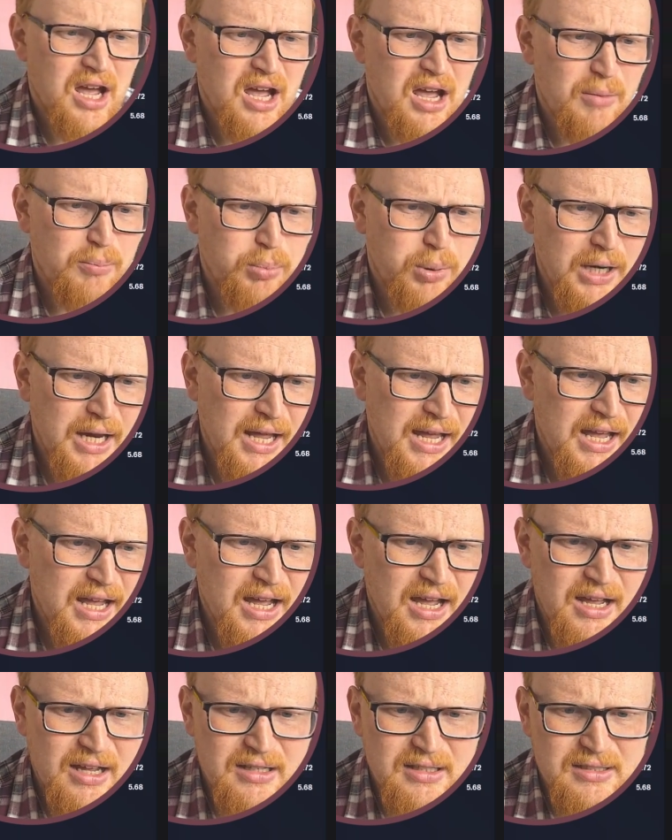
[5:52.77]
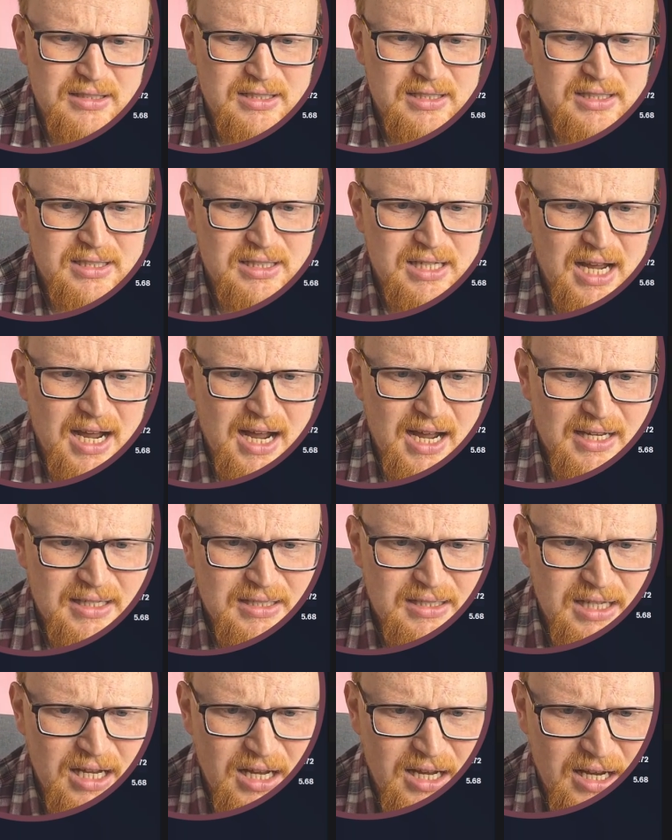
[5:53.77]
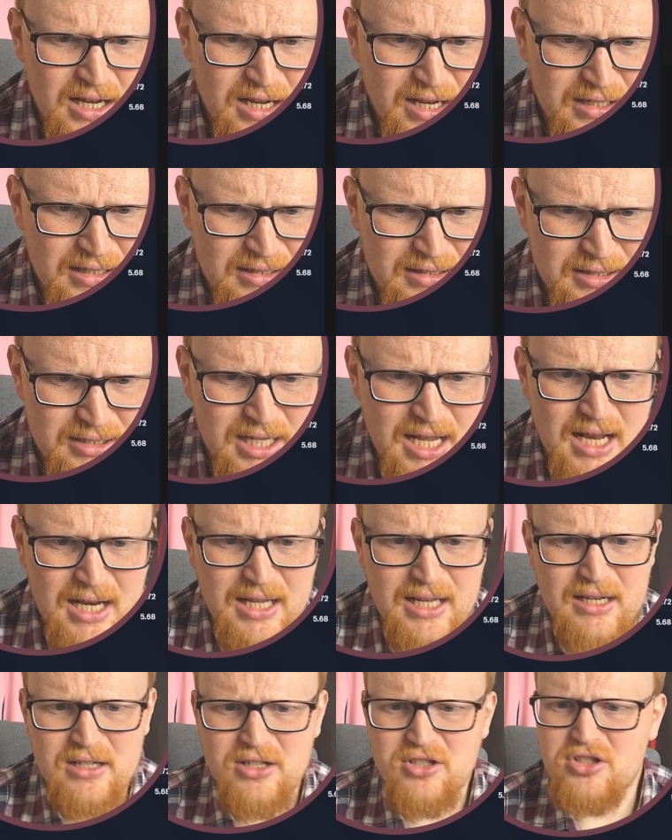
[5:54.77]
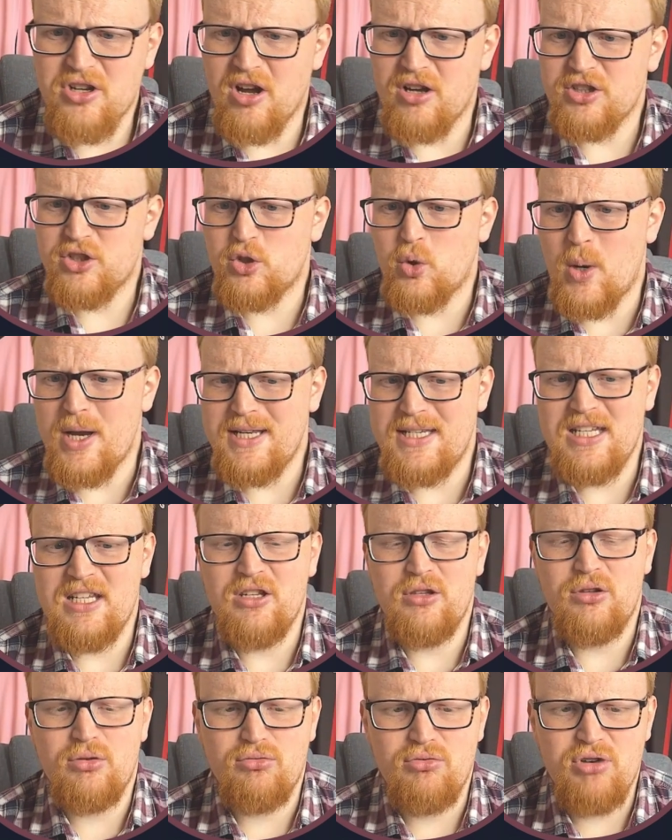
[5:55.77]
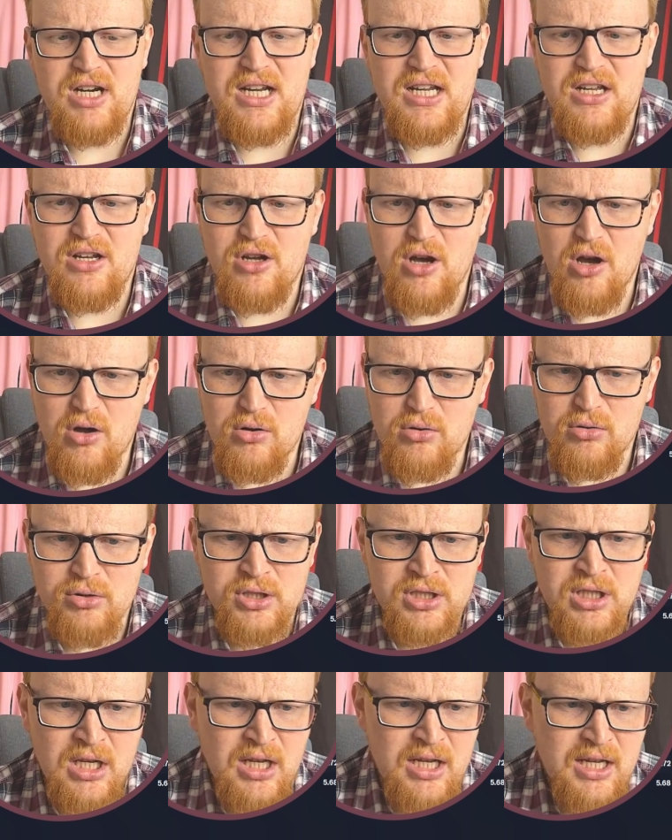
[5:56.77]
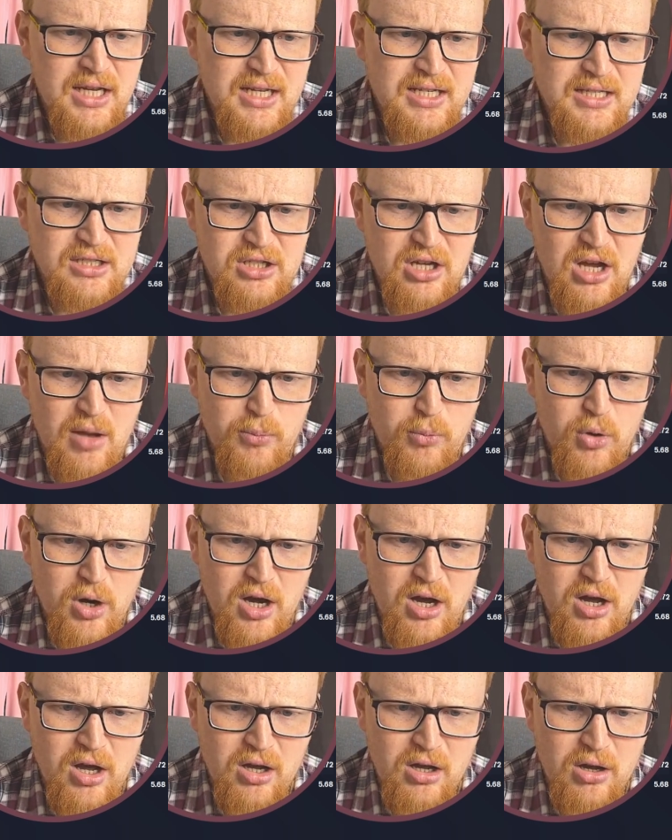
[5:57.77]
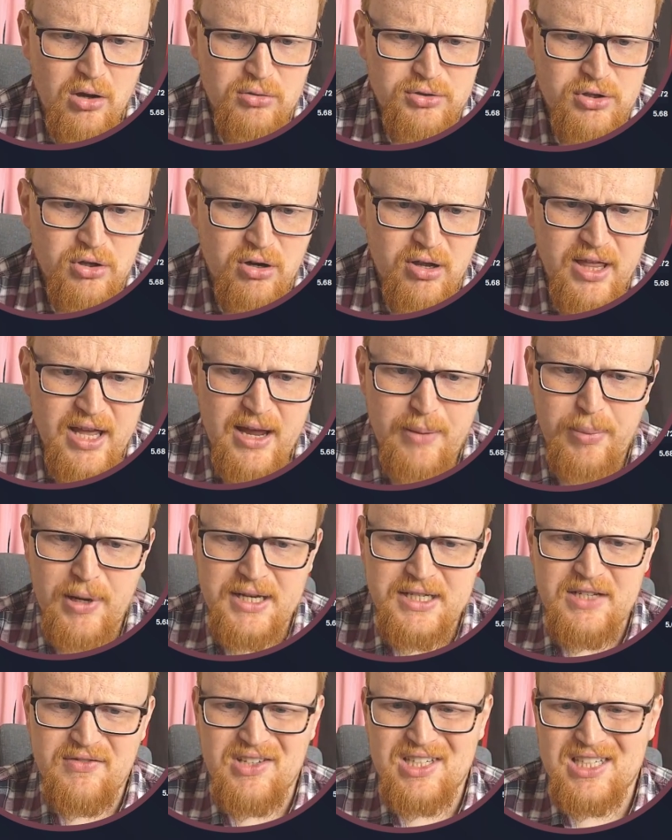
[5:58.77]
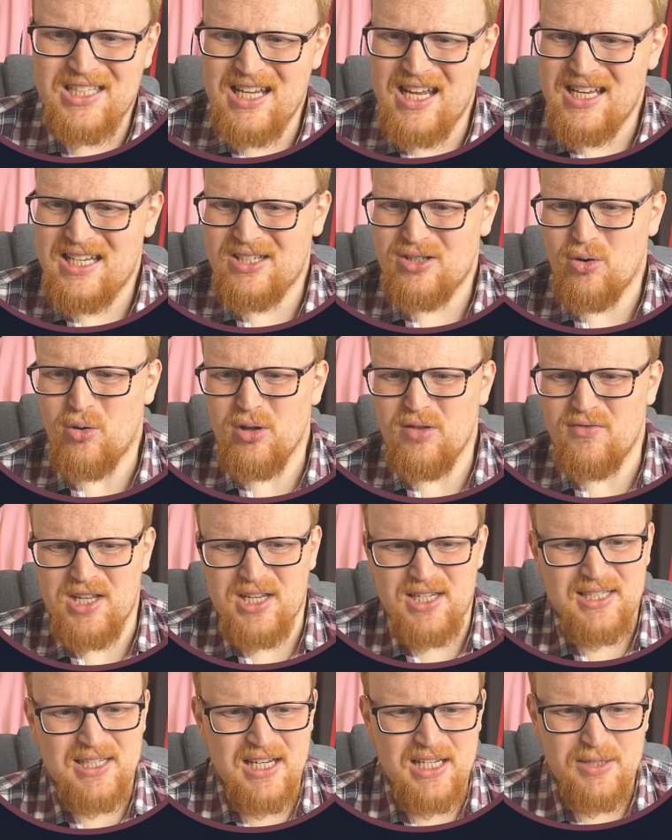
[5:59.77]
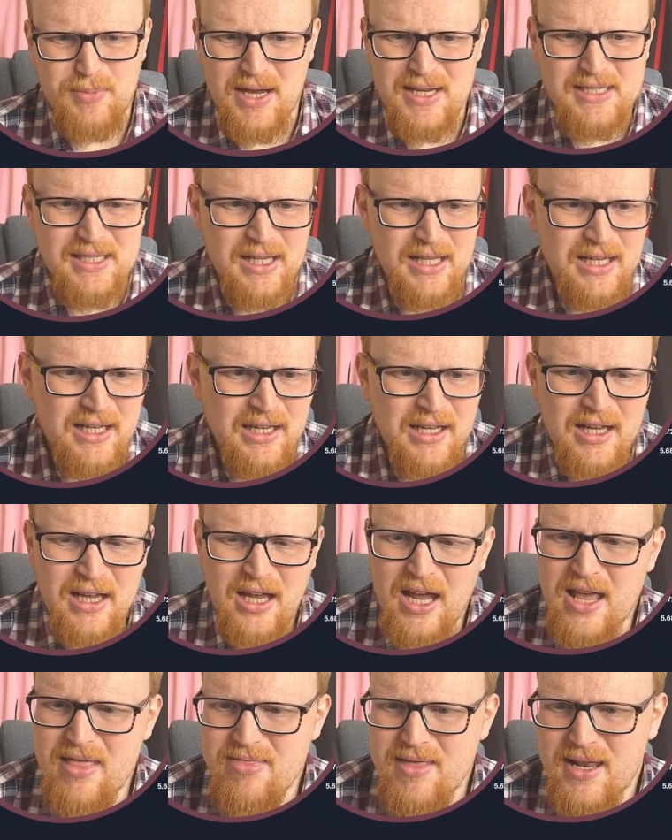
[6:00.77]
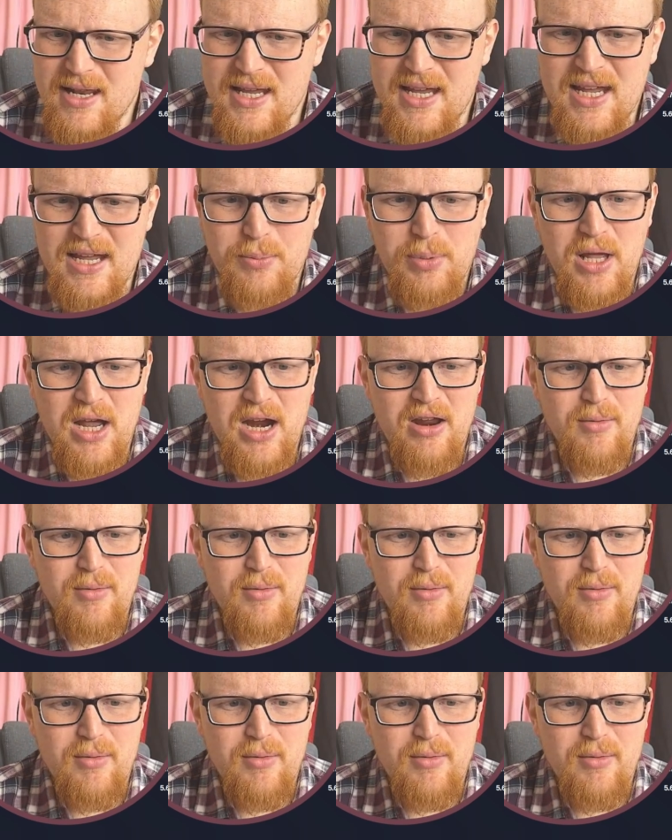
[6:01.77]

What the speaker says: Player stats, Tellin has got 23 goals. He's a top goal scorer there. Plenty of assists, all of the assists basically in the league. Player of the